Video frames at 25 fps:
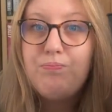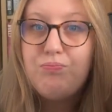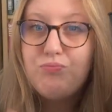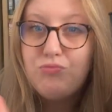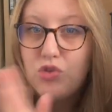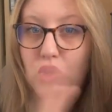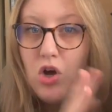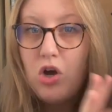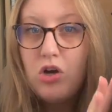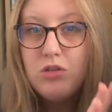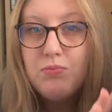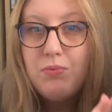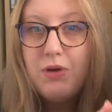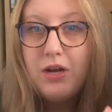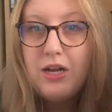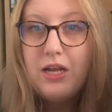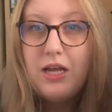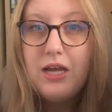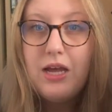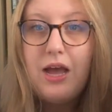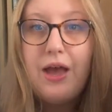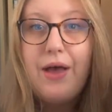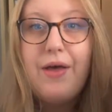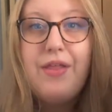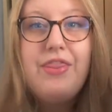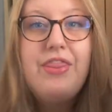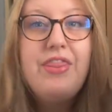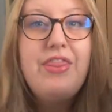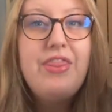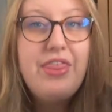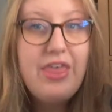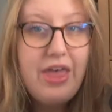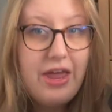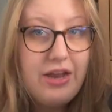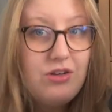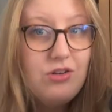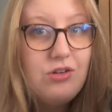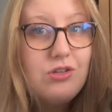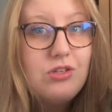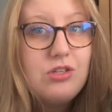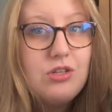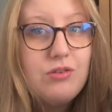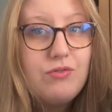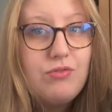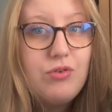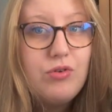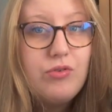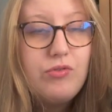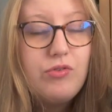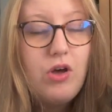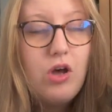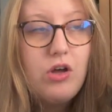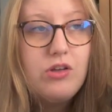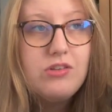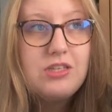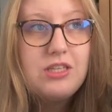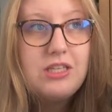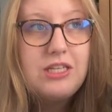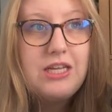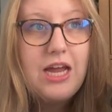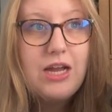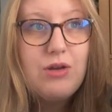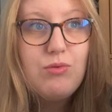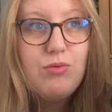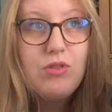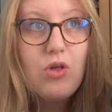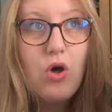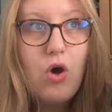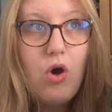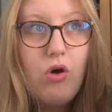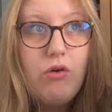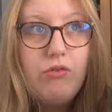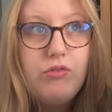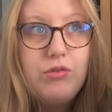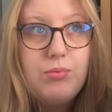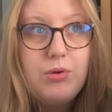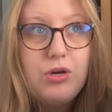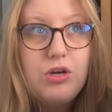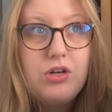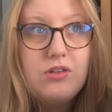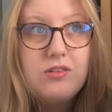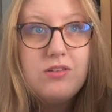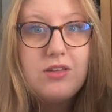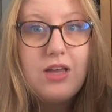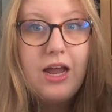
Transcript: talks about it and then does her full thoughts at the end with all of the books,